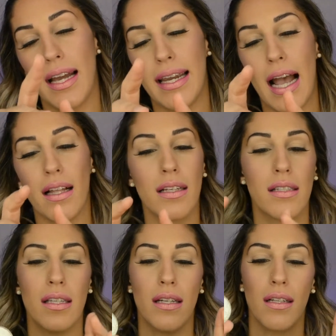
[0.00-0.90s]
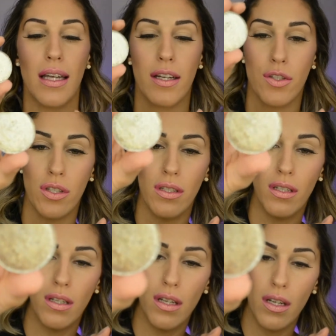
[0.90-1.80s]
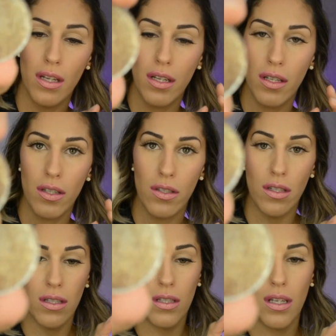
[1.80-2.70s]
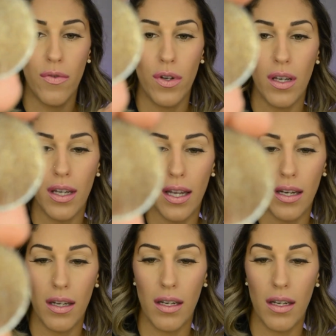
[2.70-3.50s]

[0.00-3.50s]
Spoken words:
a Galaxy Collection. So let's see if we can get it